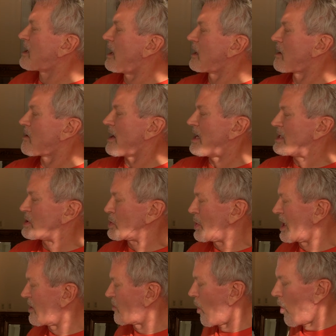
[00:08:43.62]
color and
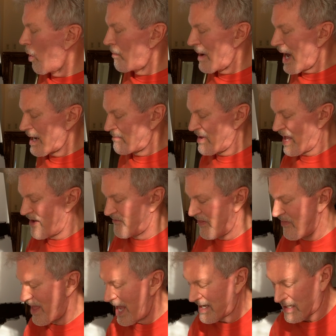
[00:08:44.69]
doing the whole bottom half
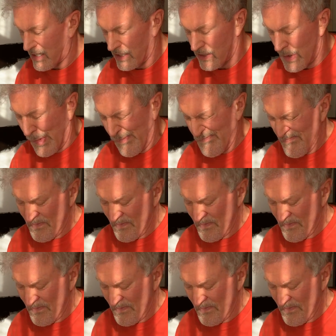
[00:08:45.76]
in that color.